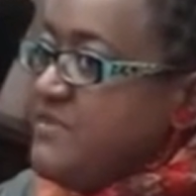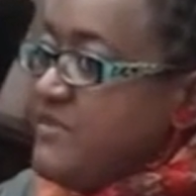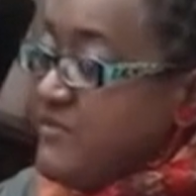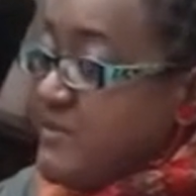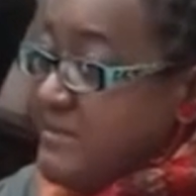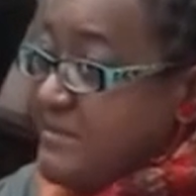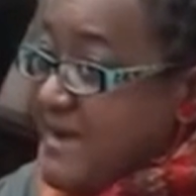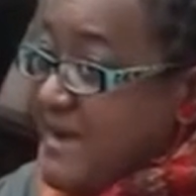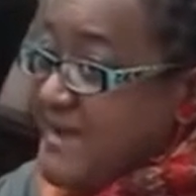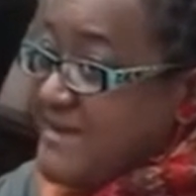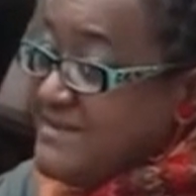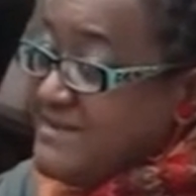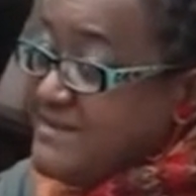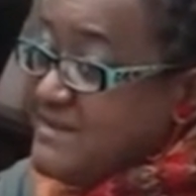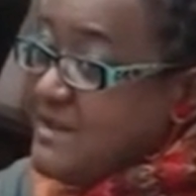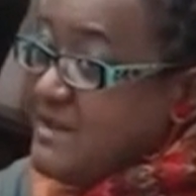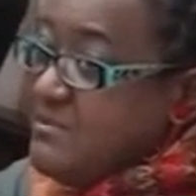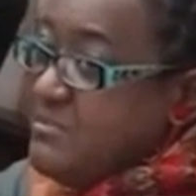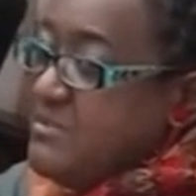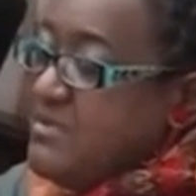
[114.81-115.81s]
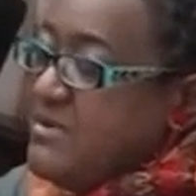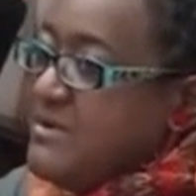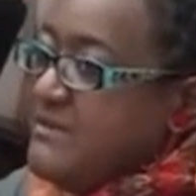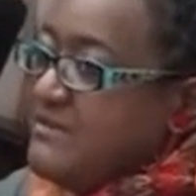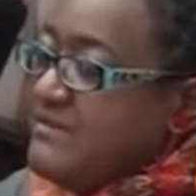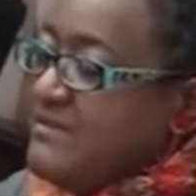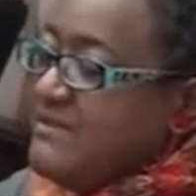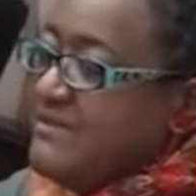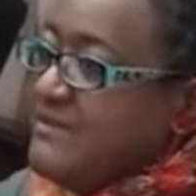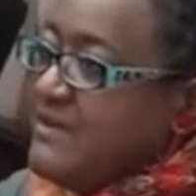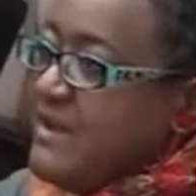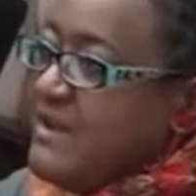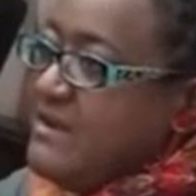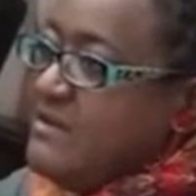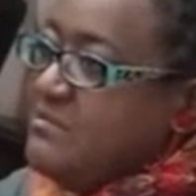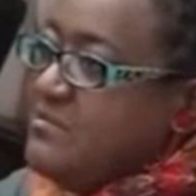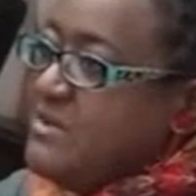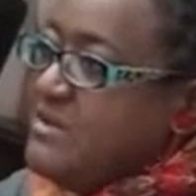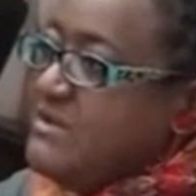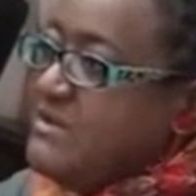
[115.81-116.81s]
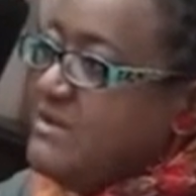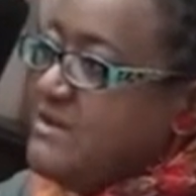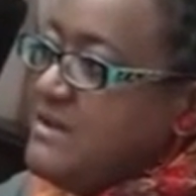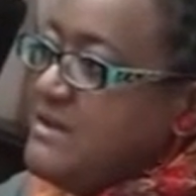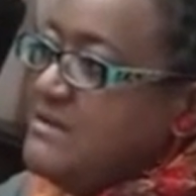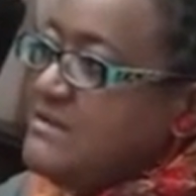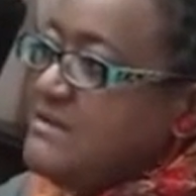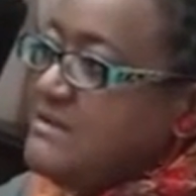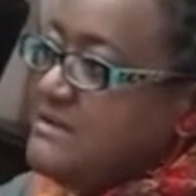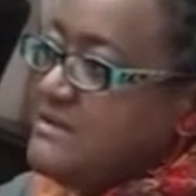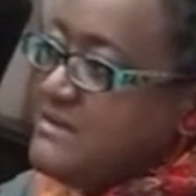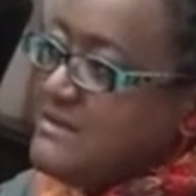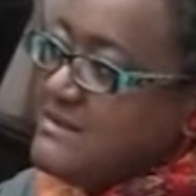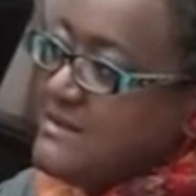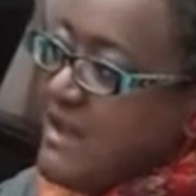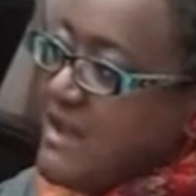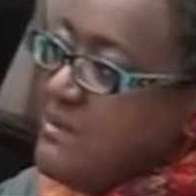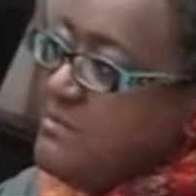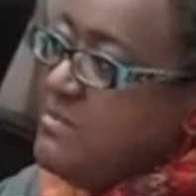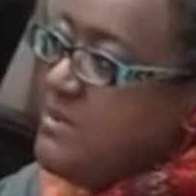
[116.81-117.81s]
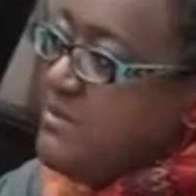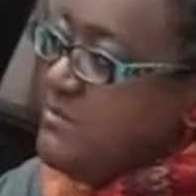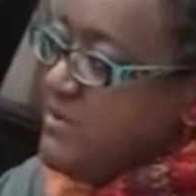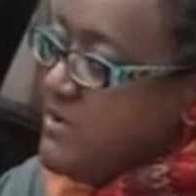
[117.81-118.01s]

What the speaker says: from my standpoint of sustainability, to sustain people